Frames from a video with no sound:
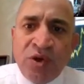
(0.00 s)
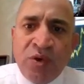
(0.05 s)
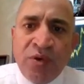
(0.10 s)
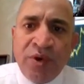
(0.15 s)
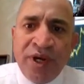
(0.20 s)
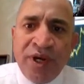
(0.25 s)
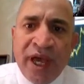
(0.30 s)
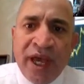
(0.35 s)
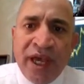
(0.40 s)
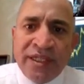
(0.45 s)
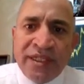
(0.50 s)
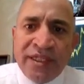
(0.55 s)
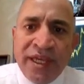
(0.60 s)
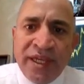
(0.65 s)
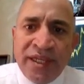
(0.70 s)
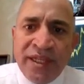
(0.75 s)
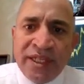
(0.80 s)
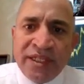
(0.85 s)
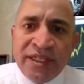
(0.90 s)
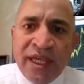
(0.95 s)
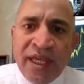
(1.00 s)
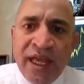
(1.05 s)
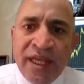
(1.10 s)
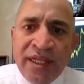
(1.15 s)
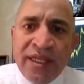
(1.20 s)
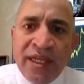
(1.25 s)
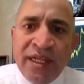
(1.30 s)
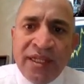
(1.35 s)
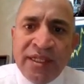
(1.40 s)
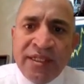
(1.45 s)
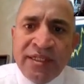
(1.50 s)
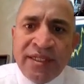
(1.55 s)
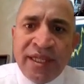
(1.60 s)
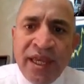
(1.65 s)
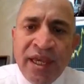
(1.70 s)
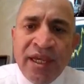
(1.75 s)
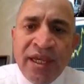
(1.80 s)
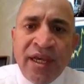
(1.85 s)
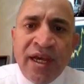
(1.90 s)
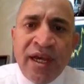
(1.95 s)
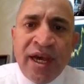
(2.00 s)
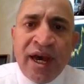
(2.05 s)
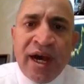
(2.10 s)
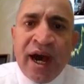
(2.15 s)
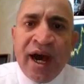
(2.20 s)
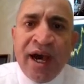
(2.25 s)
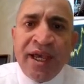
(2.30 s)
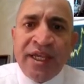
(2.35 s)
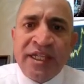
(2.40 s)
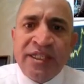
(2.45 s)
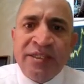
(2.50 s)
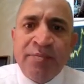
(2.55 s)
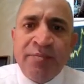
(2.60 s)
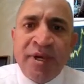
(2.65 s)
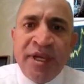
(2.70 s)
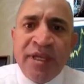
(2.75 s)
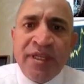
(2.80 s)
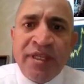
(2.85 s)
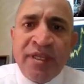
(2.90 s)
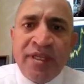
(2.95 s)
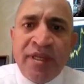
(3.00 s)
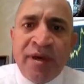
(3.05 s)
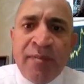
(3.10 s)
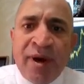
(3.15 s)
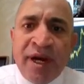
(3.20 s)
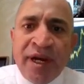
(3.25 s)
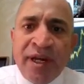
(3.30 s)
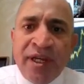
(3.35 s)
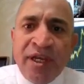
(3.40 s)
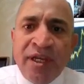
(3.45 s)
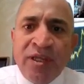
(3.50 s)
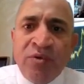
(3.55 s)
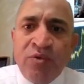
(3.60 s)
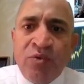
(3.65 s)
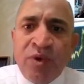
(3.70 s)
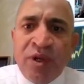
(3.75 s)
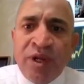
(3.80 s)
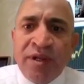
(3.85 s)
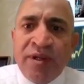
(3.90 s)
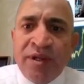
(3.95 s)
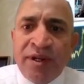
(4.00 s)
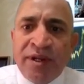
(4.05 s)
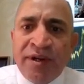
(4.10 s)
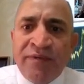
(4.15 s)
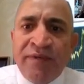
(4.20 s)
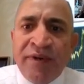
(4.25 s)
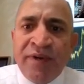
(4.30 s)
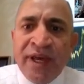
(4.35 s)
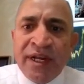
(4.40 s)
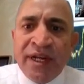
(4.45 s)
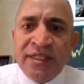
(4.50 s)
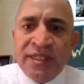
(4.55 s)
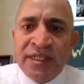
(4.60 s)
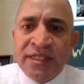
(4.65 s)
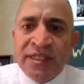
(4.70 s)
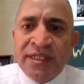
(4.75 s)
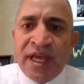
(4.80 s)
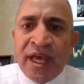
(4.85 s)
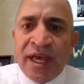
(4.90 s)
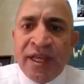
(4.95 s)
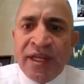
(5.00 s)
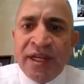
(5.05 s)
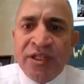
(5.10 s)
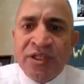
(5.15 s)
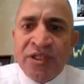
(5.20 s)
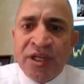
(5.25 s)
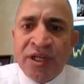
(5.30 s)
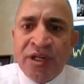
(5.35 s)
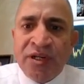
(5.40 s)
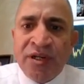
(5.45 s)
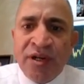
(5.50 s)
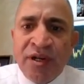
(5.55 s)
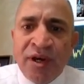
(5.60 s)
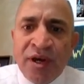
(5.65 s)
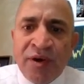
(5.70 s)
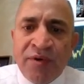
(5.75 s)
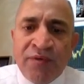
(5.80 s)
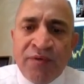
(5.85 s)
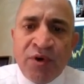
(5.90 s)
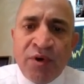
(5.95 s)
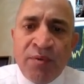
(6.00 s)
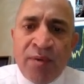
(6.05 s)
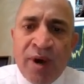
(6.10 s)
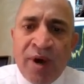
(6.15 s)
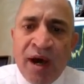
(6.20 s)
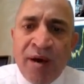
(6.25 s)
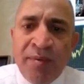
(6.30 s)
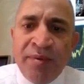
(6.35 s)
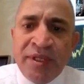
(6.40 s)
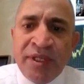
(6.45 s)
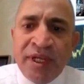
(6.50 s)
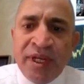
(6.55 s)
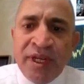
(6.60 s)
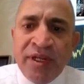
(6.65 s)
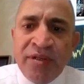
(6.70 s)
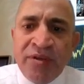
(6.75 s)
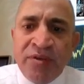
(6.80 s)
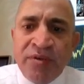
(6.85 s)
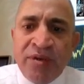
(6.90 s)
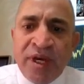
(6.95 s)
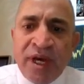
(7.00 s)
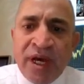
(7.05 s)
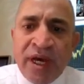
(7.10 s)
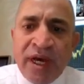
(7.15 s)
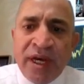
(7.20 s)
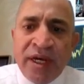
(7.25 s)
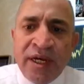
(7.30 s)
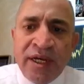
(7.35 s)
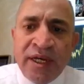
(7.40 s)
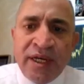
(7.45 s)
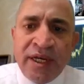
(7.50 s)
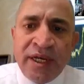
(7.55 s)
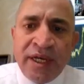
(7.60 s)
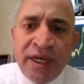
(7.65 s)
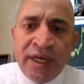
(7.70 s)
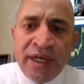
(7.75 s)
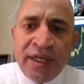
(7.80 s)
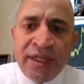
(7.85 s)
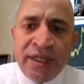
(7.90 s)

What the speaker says: So when I see this candlestick, I expect the market will reverse its direction from uptrend to the